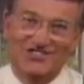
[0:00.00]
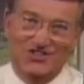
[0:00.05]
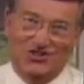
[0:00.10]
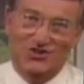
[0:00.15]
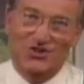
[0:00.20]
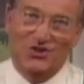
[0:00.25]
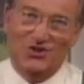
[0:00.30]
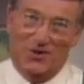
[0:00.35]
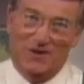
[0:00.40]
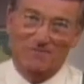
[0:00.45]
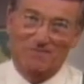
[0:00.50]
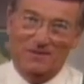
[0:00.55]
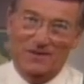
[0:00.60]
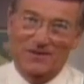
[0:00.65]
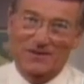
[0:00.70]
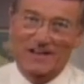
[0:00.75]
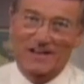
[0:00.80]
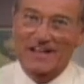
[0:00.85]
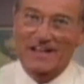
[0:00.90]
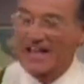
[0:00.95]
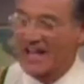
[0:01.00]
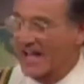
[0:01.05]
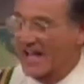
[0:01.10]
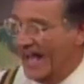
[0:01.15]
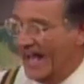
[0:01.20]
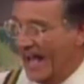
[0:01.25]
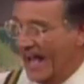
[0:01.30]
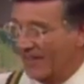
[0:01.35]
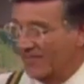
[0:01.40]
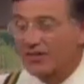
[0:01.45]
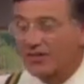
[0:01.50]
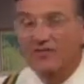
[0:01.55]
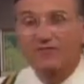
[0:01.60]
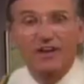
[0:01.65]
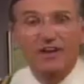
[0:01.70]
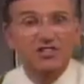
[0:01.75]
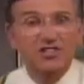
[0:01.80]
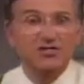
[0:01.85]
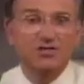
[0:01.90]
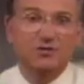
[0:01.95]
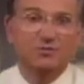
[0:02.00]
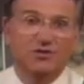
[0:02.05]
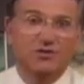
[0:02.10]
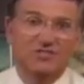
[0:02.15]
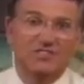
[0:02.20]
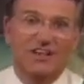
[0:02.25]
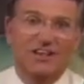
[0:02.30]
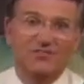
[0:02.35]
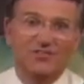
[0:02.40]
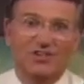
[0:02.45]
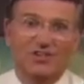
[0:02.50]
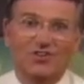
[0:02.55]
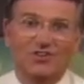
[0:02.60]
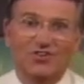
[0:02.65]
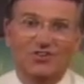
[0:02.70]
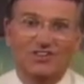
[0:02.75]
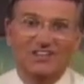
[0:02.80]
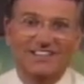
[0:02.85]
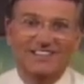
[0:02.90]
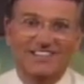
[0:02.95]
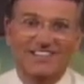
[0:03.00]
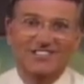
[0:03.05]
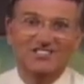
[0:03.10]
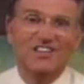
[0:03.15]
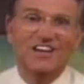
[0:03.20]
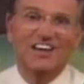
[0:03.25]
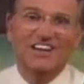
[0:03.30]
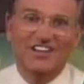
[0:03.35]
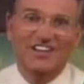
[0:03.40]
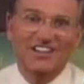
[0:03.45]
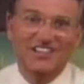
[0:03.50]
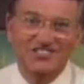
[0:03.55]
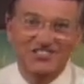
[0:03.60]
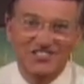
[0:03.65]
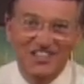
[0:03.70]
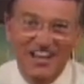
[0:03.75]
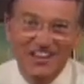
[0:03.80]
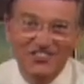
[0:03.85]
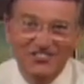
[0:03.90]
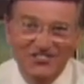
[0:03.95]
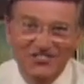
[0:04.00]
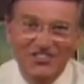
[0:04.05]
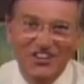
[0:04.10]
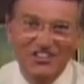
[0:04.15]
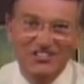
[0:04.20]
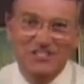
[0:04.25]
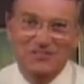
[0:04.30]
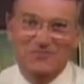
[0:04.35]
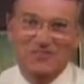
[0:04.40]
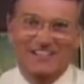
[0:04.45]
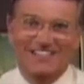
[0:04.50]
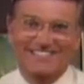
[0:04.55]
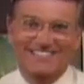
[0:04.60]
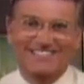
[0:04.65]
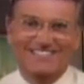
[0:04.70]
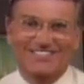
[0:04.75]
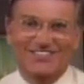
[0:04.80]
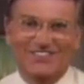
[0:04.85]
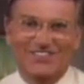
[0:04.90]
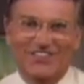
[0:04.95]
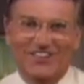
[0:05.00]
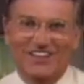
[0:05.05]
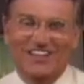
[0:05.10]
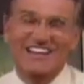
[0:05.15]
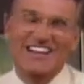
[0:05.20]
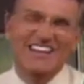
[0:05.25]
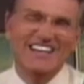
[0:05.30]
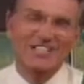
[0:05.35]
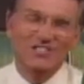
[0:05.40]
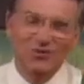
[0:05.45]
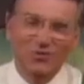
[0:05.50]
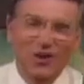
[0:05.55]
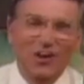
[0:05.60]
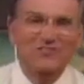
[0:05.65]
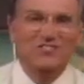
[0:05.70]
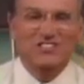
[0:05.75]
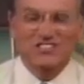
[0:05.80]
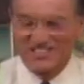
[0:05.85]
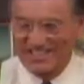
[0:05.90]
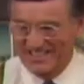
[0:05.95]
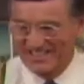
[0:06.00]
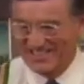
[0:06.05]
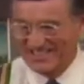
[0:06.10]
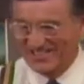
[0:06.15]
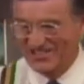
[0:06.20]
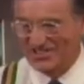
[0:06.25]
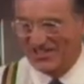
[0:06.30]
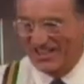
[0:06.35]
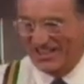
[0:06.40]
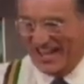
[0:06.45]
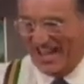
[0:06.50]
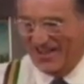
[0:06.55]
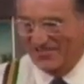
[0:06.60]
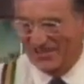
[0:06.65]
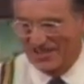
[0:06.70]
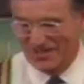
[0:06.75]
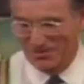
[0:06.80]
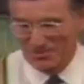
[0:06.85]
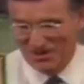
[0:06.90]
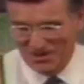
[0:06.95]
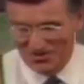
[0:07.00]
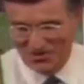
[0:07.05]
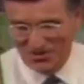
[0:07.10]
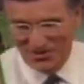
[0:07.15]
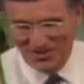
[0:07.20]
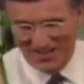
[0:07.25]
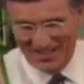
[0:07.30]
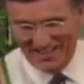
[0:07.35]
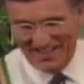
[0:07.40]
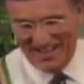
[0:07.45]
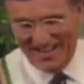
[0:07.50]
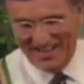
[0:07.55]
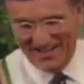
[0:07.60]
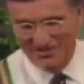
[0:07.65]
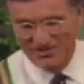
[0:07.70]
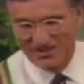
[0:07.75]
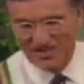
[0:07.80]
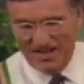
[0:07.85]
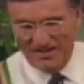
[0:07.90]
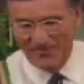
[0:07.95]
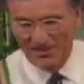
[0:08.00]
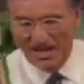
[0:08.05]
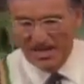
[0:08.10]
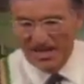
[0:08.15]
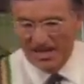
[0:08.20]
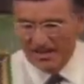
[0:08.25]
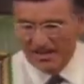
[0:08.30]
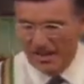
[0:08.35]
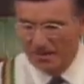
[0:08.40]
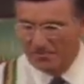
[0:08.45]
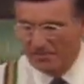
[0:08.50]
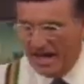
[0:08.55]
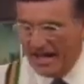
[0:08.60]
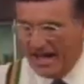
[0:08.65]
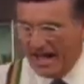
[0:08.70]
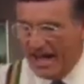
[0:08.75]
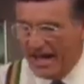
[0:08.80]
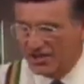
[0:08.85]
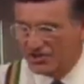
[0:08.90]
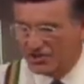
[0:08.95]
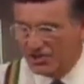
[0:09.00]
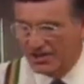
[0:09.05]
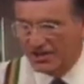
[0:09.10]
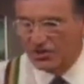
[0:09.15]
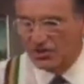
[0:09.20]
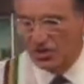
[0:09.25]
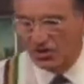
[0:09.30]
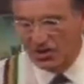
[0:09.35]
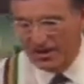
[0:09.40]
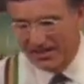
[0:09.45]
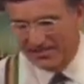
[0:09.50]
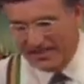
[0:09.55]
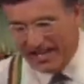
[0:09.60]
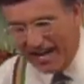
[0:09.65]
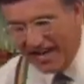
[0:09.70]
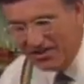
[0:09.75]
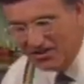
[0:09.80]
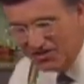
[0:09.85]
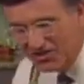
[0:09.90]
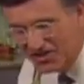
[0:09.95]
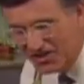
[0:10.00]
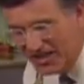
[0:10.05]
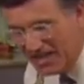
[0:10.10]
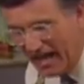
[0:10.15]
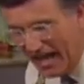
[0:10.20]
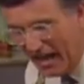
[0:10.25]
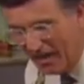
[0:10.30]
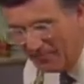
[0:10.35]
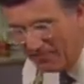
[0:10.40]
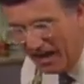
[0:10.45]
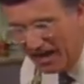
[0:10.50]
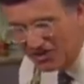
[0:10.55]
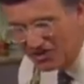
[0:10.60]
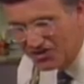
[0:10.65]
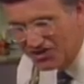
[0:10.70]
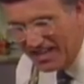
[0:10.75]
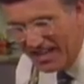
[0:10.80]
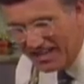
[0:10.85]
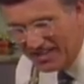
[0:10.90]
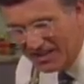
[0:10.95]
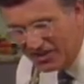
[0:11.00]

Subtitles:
to cook, okay? And the vegetables I'm going to cook in this just take 30 minutes to cook. So obviously this has got to have a little bit of cooking ahead of time. Now by actually cooking that, you see how much that